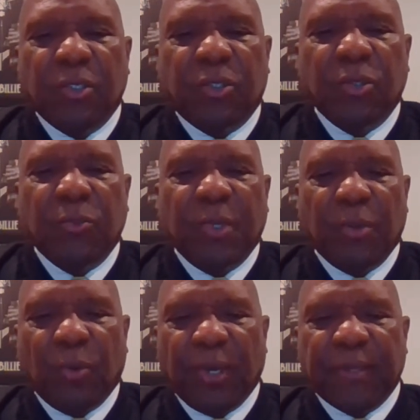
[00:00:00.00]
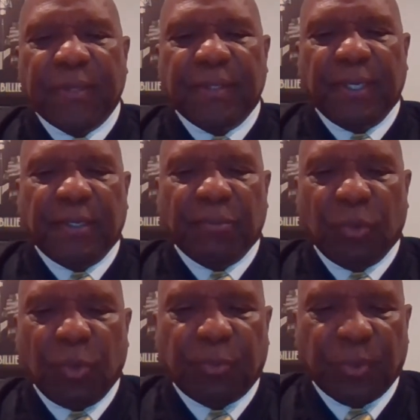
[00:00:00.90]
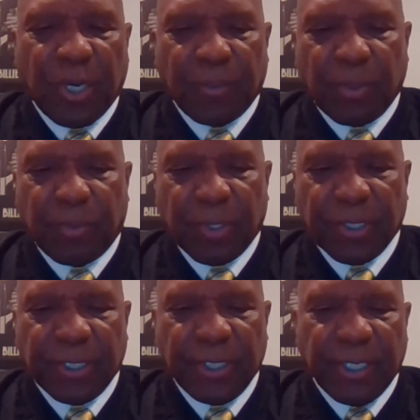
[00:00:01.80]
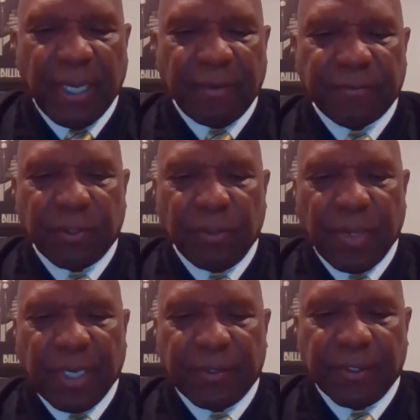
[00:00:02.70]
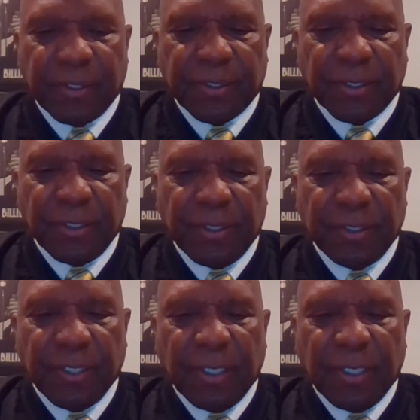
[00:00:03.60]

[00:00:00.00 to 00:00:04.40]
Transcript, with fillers: to me with, and we'll probably have to make this a